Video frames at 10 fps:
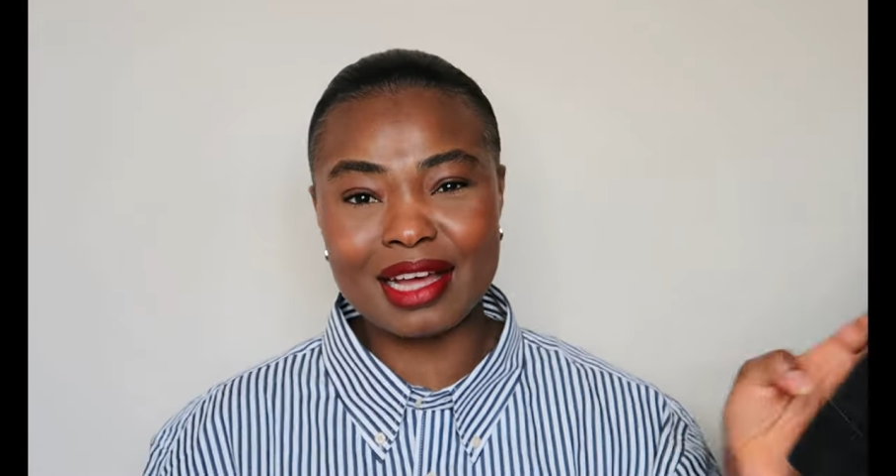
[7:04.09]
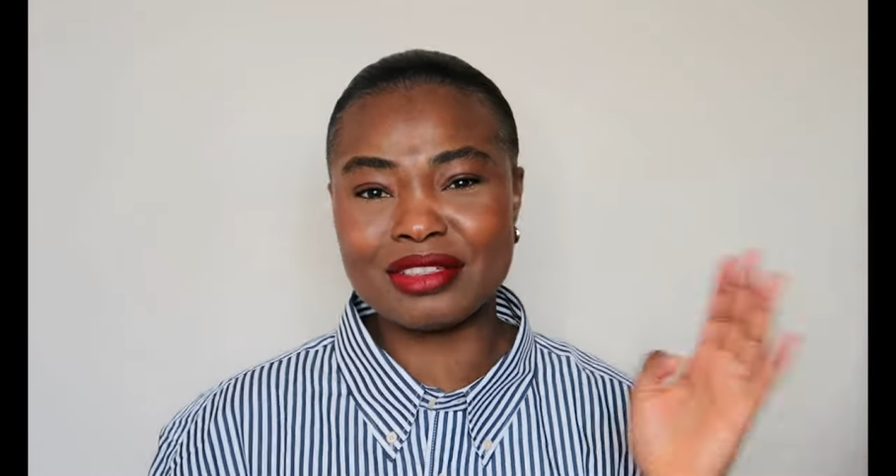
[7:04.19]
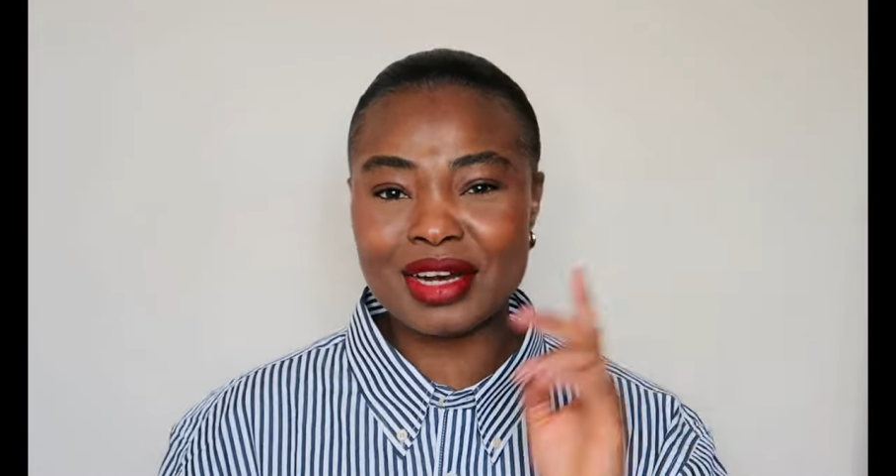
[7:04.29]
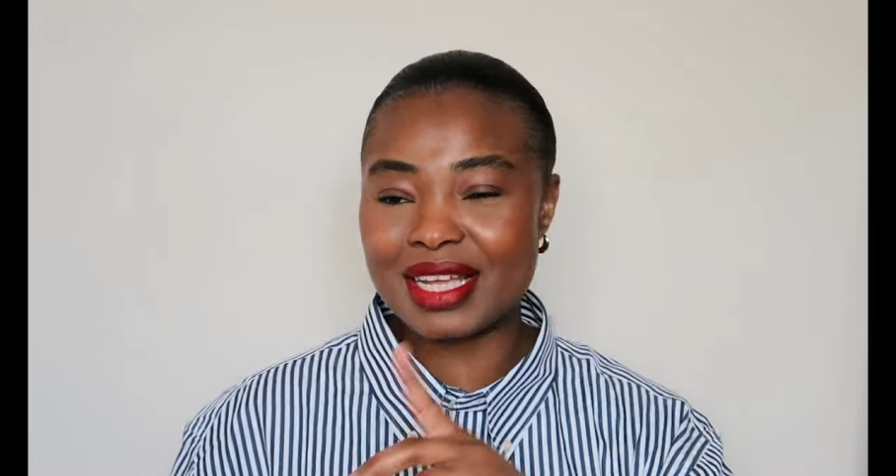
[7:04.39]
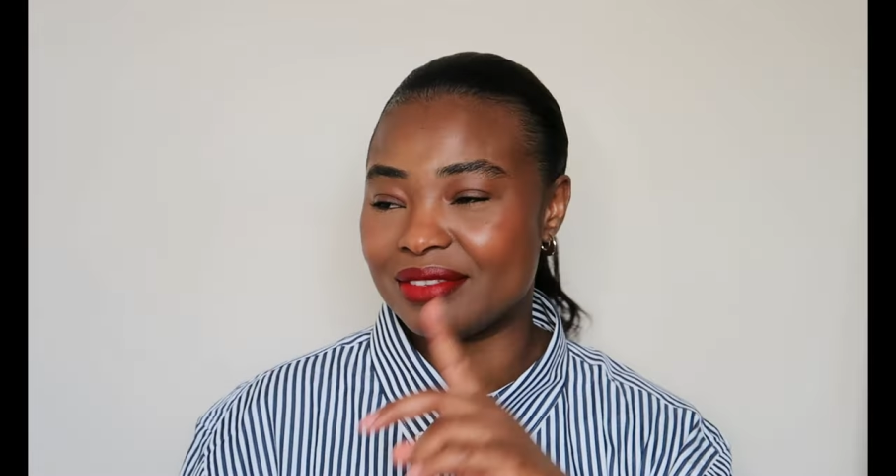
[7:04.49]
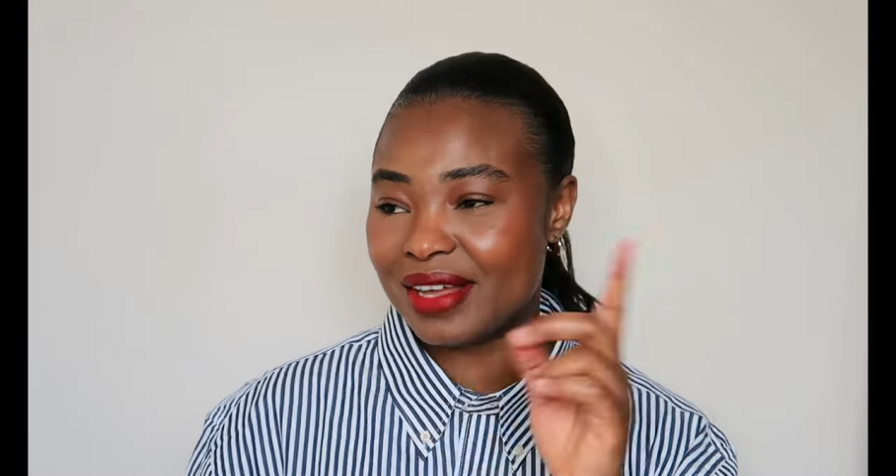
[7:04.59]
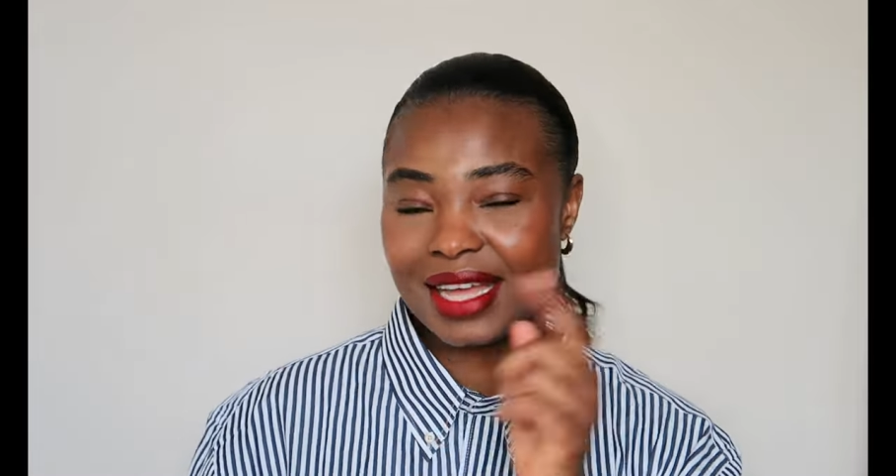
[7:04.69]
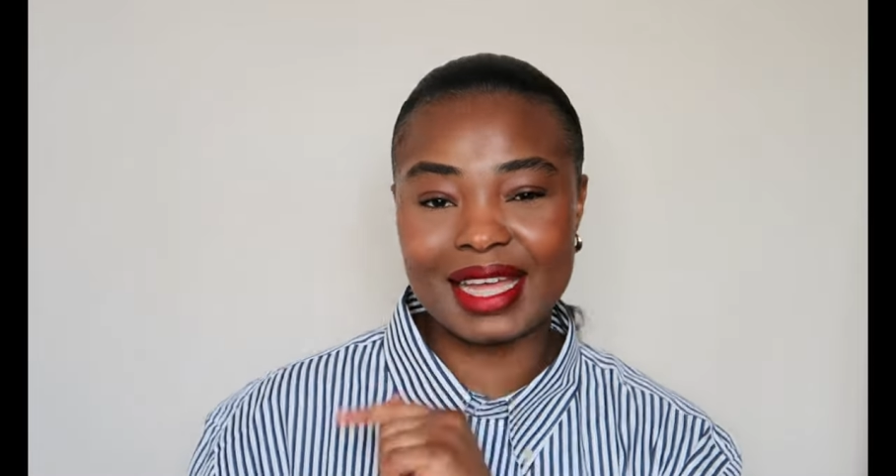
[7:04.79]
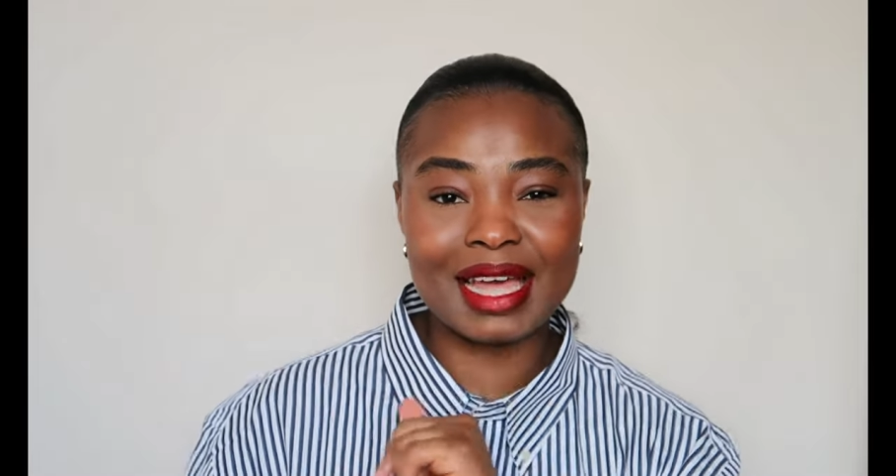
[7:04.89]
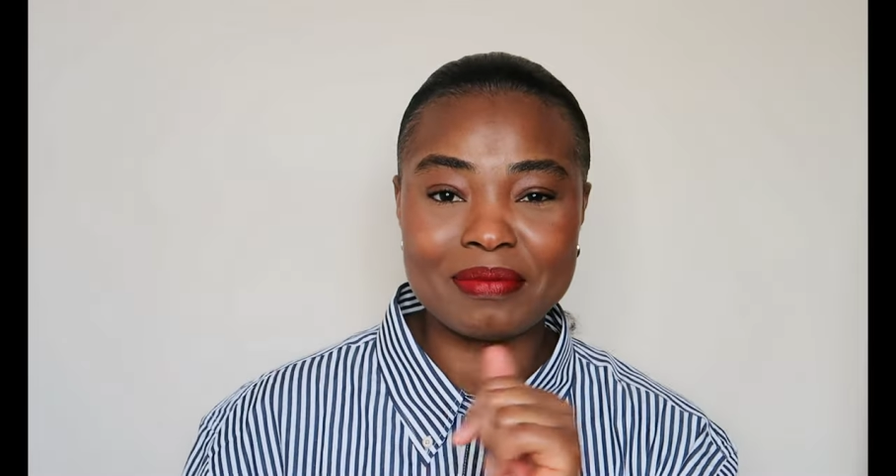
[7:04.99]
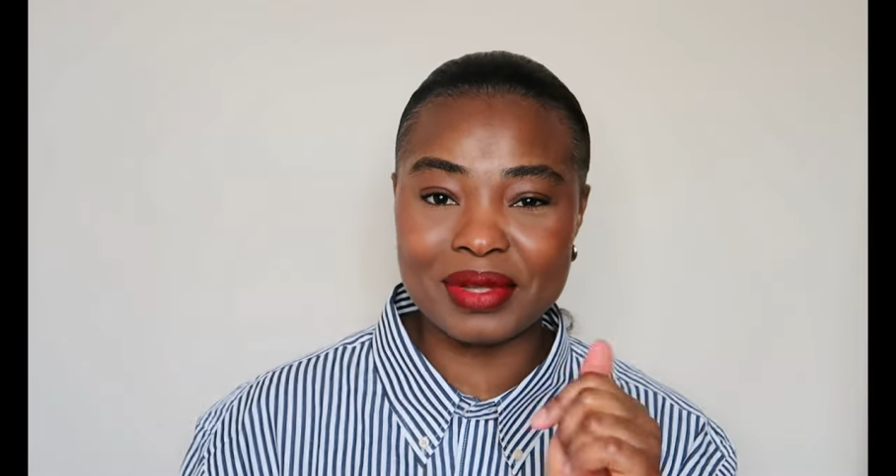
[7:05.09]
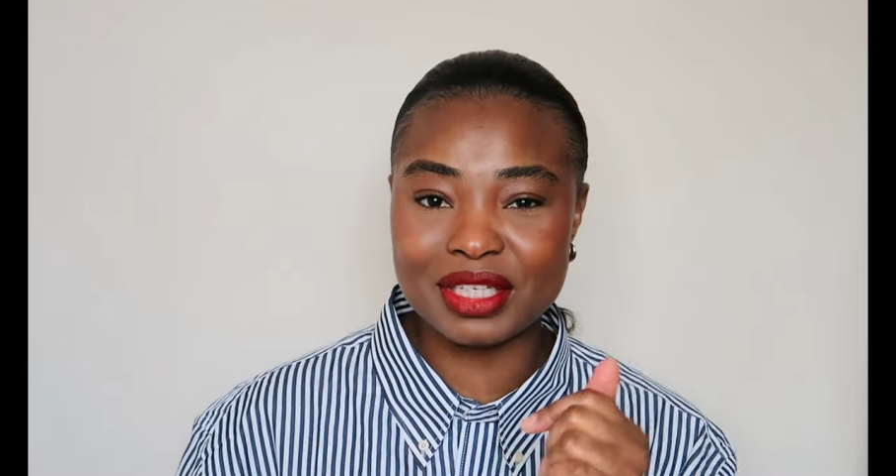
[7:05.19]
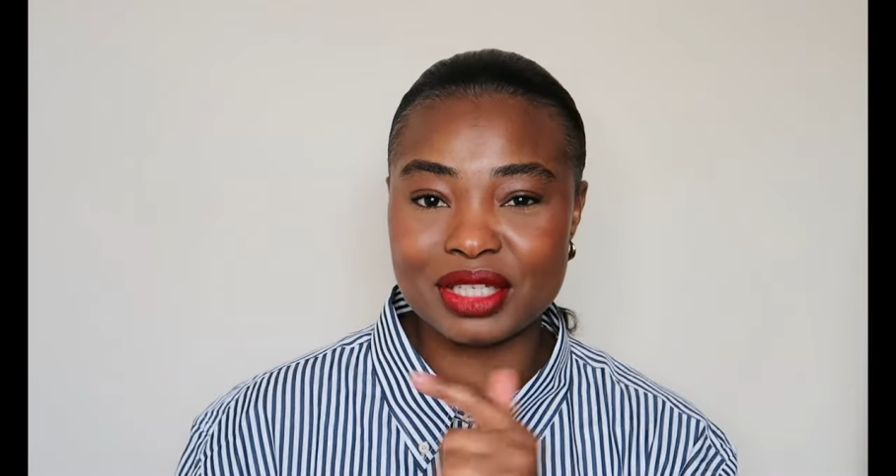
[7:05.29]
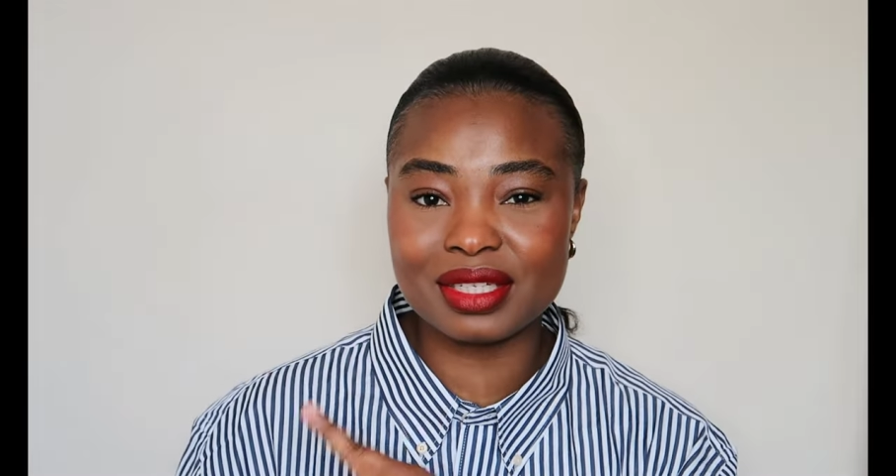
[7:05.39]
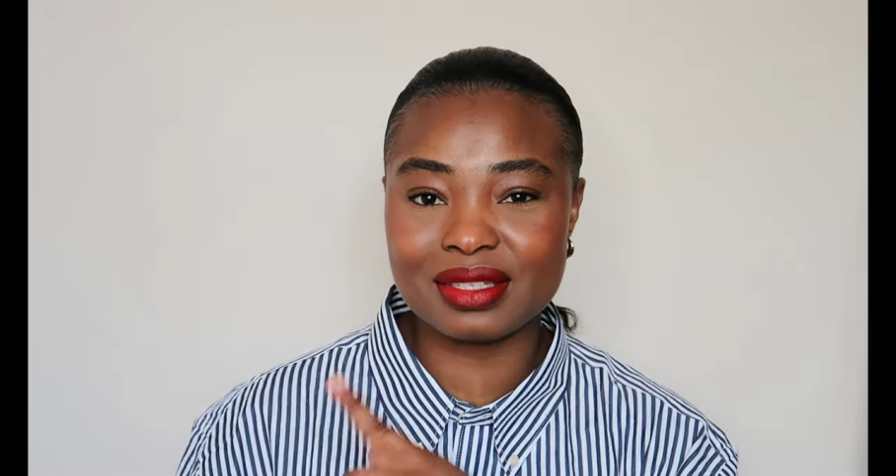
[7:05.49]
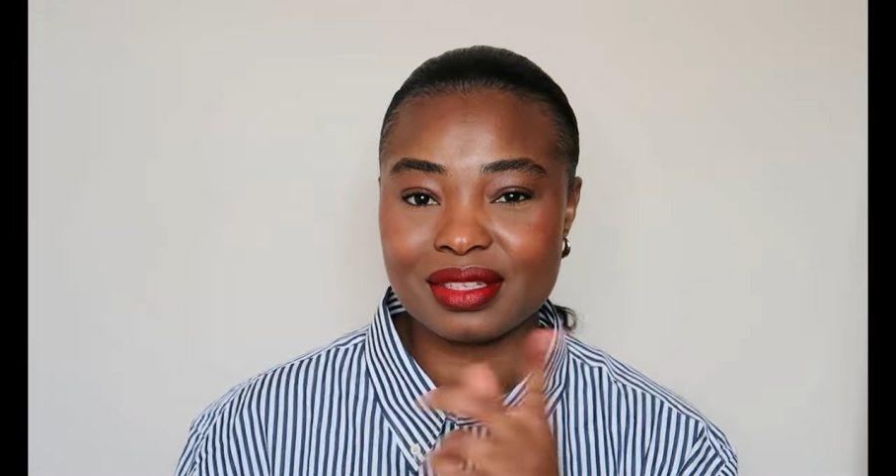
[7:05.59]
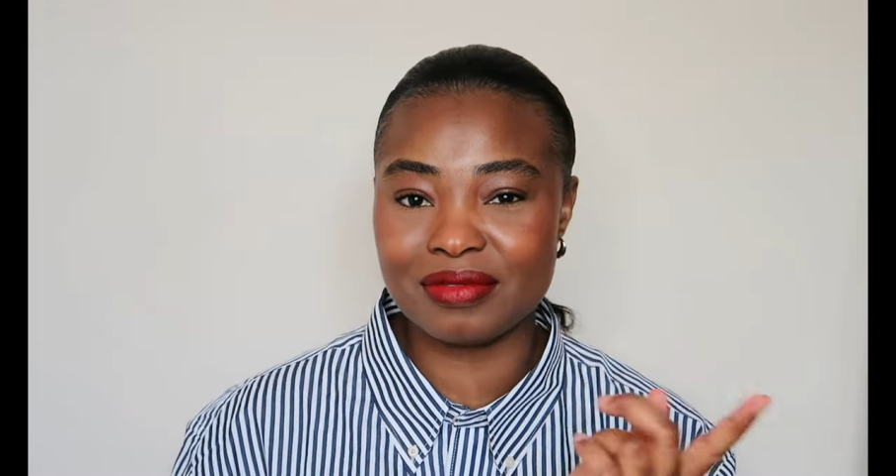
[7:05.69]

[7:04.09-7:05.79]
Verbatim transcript: I'll try as if I can get pictures,